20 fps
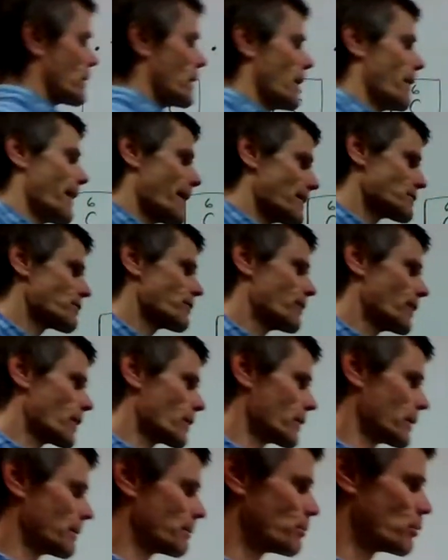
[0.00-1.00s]
And that's
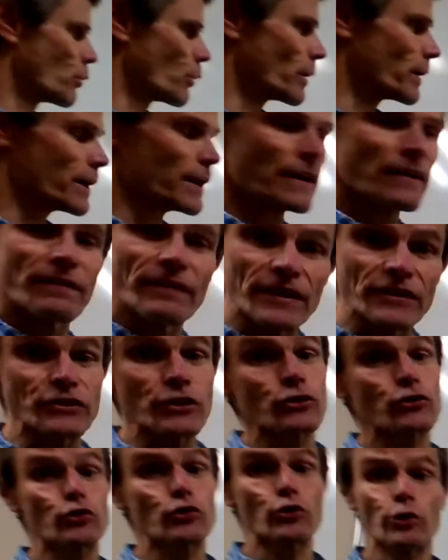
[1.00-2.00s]
very important. And this
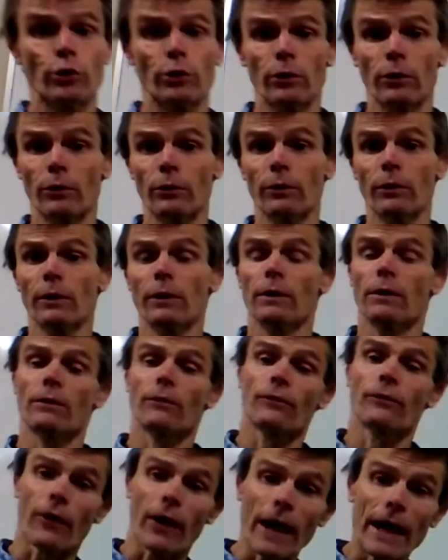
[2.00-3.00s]
is true
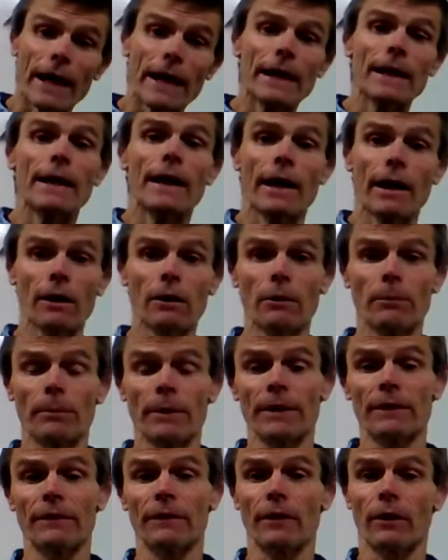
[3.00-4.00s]
for any
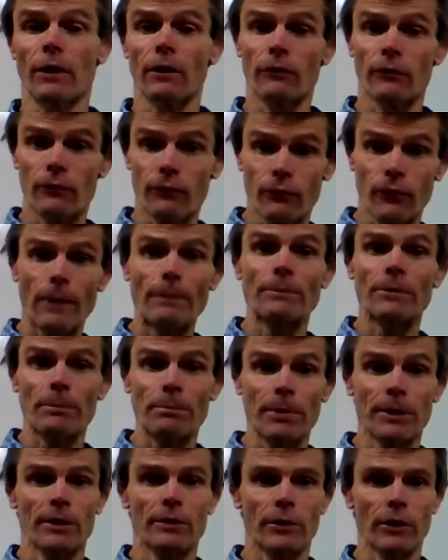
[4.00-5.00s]
element from the
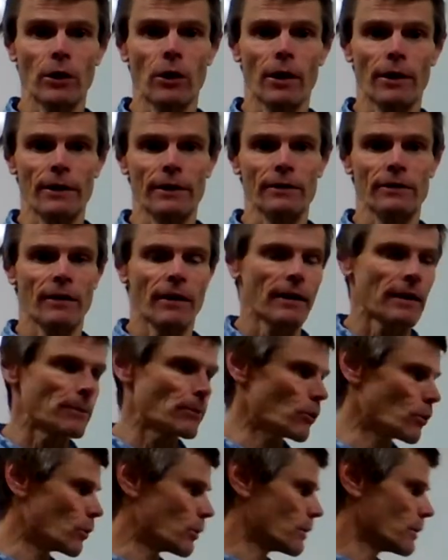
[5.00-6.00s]
periodic
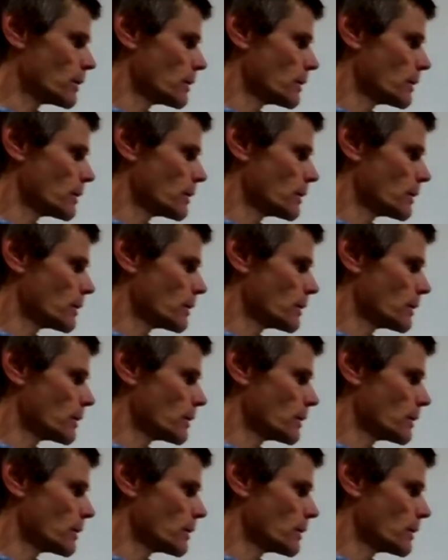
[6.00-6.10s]
table